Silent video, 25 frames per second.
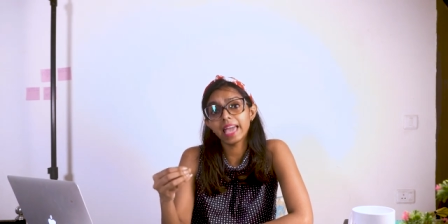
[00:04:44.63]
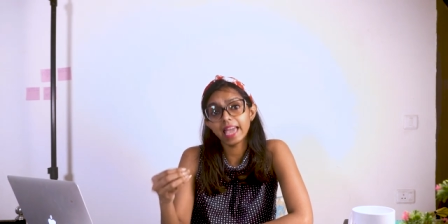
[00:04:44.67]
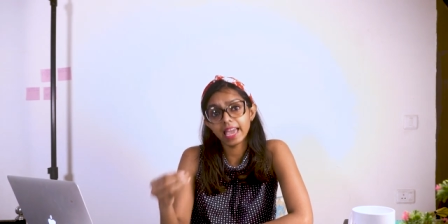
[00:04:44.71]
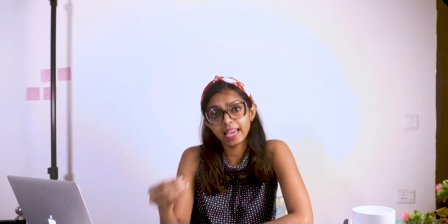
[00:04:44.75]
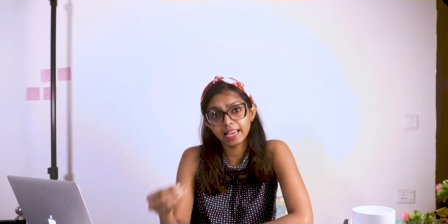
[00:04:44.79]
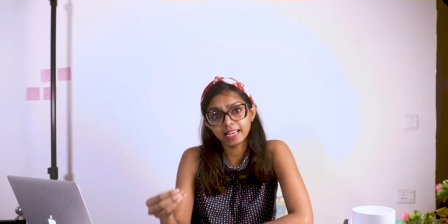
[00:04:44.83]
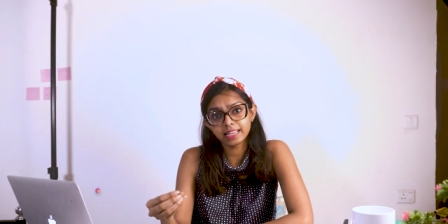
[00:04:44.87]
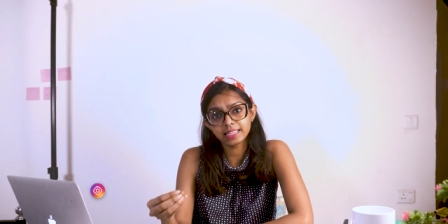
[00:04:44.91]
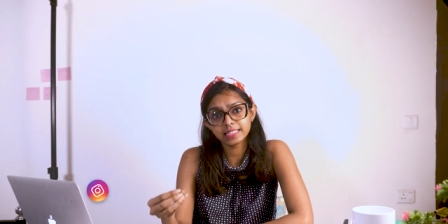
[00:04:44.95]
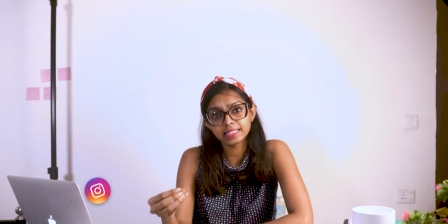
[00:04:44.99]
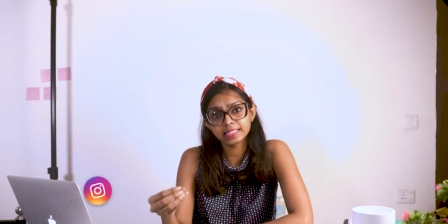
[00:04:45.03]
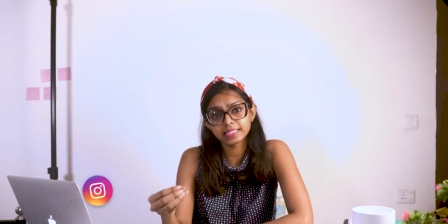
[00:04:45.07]

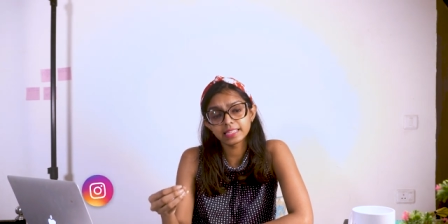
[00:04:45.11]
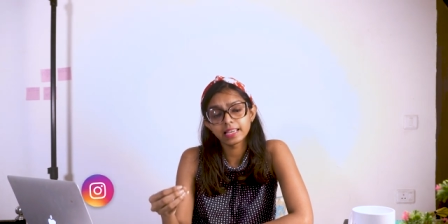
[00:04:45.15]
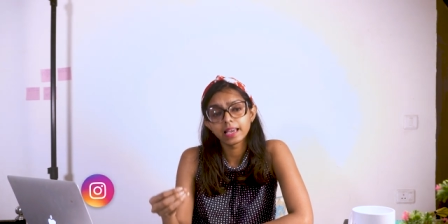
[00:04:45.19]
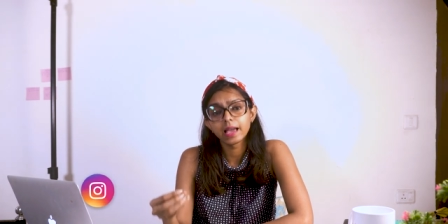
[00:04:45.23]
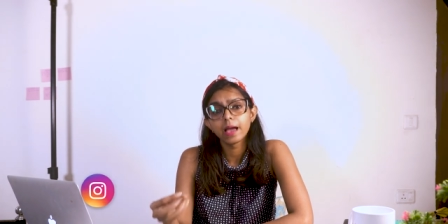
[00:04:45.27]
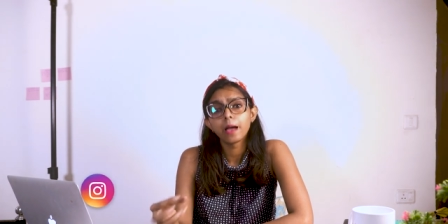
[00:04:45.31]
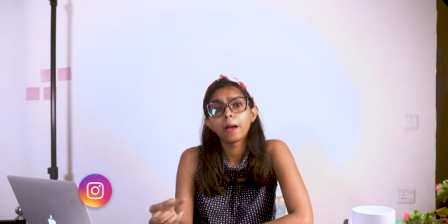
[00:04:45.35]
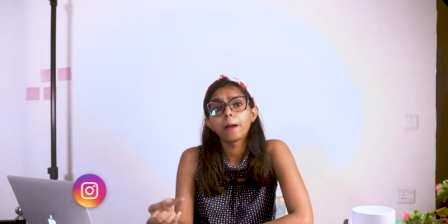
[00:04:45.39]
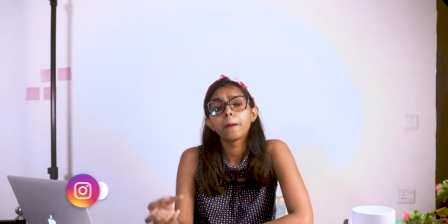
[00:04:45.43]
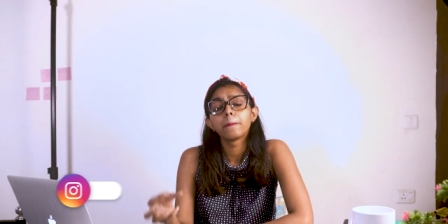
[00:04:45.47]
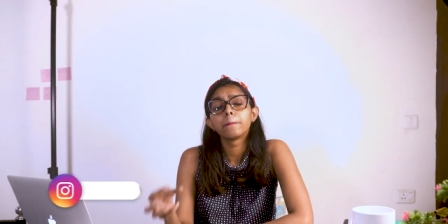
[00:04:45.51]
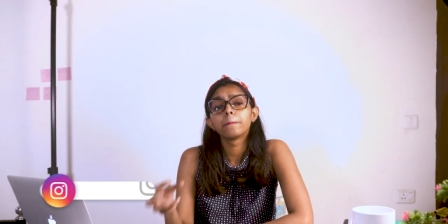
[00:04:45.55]
X
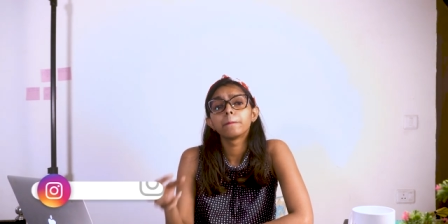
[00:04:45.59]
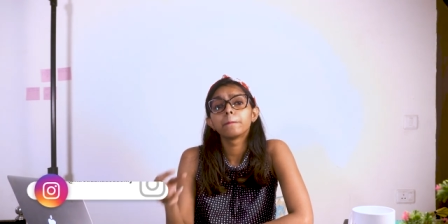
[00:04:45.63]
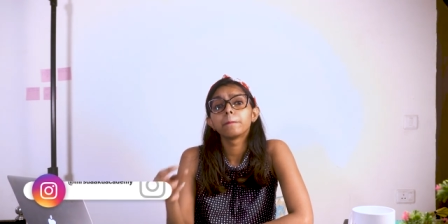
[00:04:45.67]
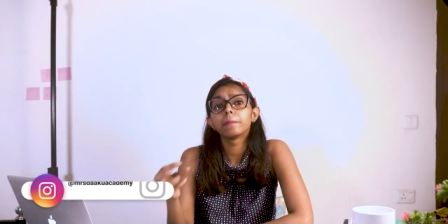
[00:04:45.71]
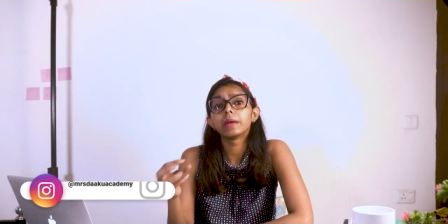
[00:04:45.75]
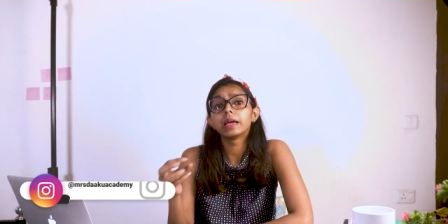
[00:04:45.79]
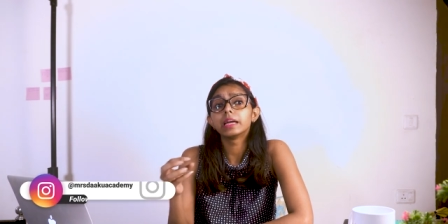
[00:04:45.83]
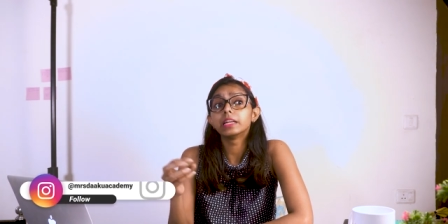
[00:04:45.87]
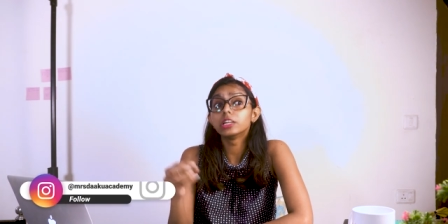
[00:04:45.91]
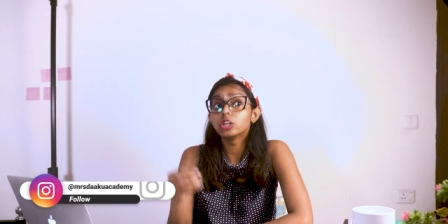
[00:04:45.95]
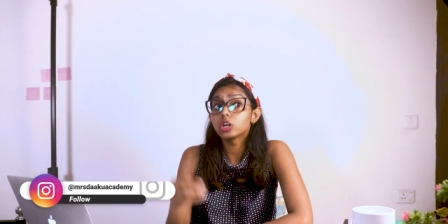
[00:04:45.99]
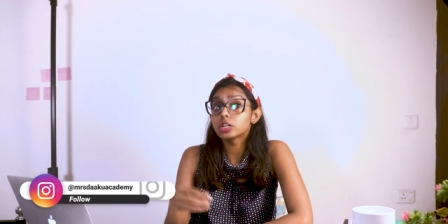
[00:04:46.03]

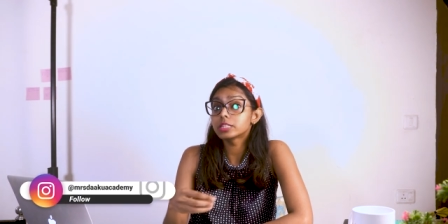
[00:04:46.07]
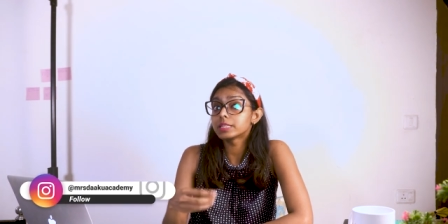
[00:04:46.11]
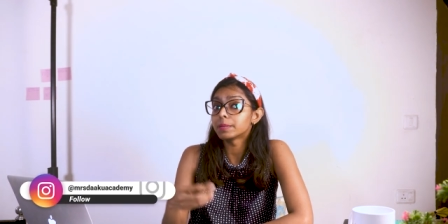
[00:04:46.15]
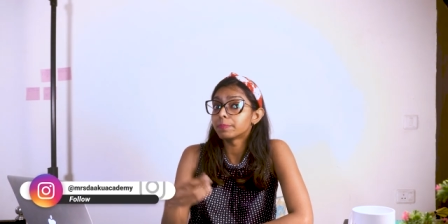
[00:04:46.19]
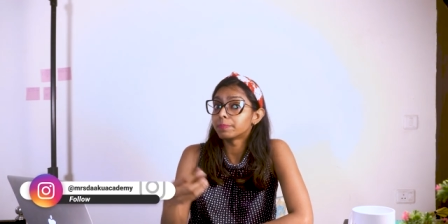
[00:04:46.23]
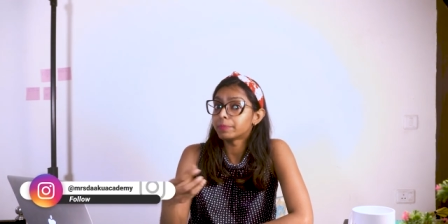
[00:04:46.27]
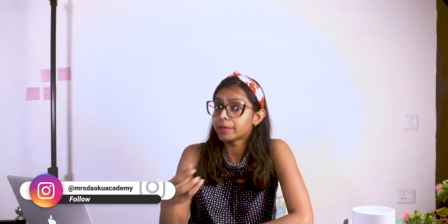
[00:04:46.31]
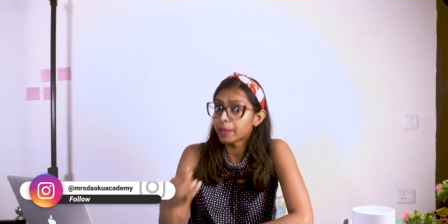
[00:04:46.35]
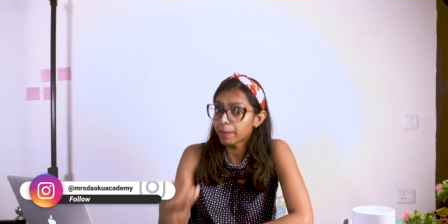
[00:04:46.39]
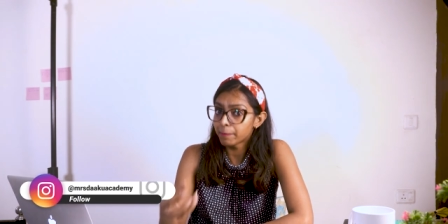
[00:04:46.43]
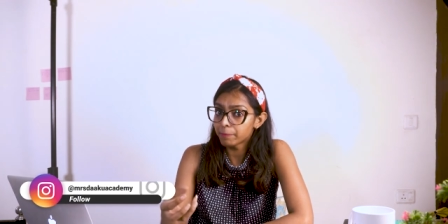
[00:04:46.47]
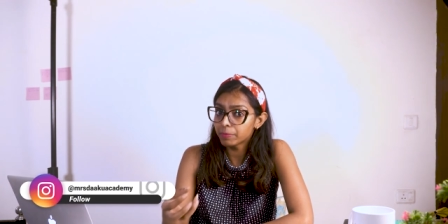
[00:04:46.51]
in your
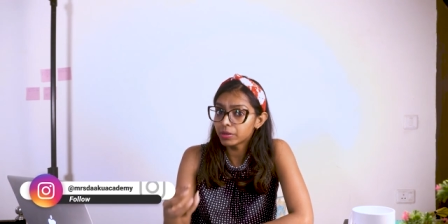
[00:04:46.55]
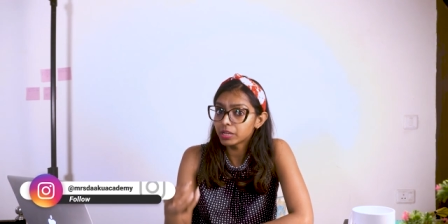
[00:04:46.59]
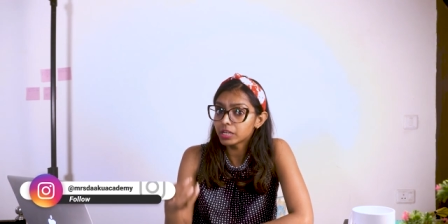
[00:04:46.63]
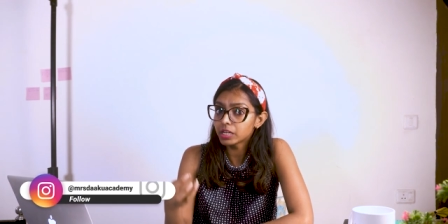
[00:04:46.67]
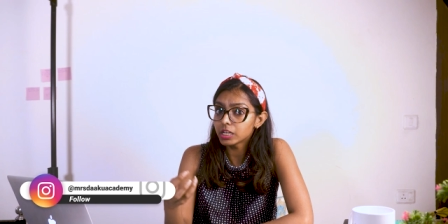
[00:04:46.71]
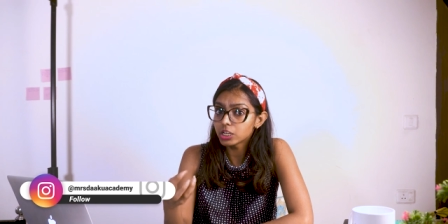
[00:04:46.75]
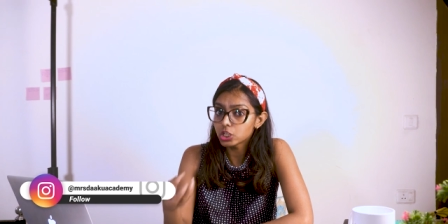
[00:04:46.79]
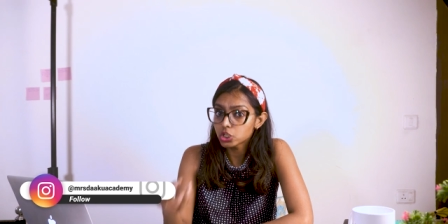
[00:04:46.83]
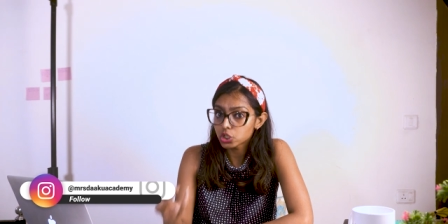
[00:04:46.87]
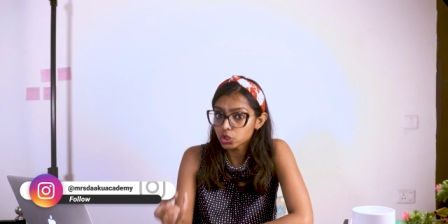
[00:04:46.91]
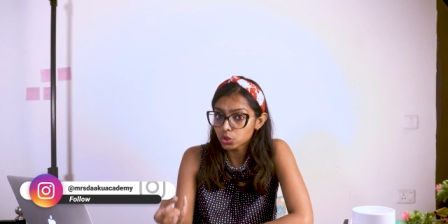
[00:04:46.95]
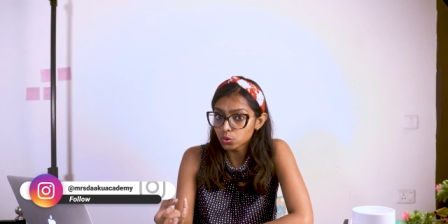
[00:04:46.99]
September
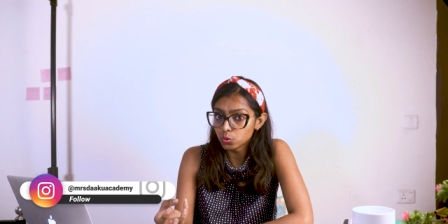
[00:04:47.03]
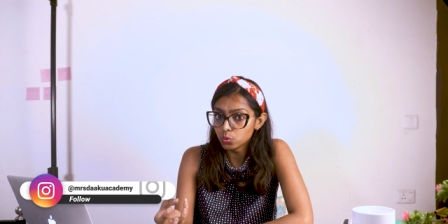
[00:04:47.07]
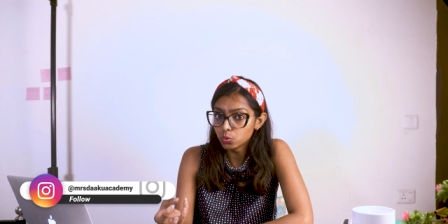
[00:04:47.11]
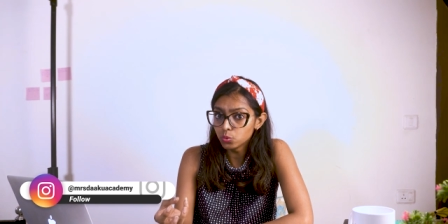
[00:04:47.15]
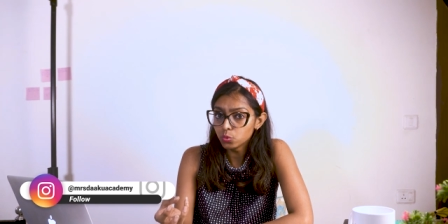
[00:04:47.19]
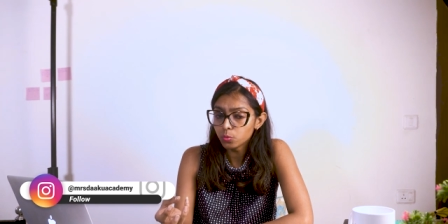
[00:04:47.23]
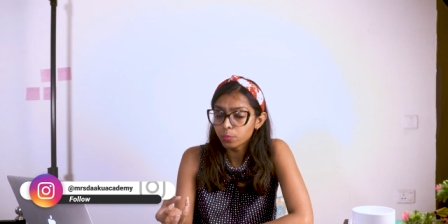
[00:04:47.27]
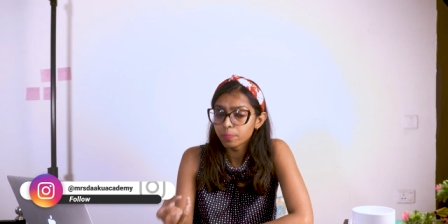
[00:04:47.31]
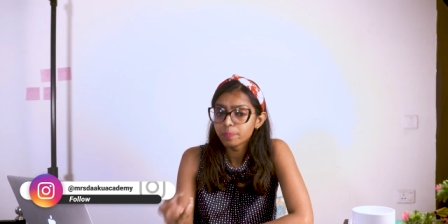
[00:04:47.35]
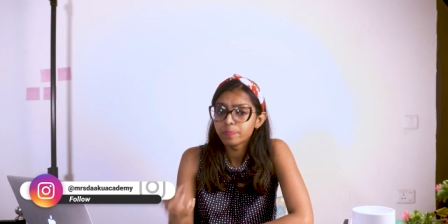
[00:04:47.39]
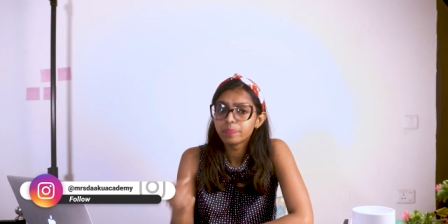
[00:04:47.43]
issue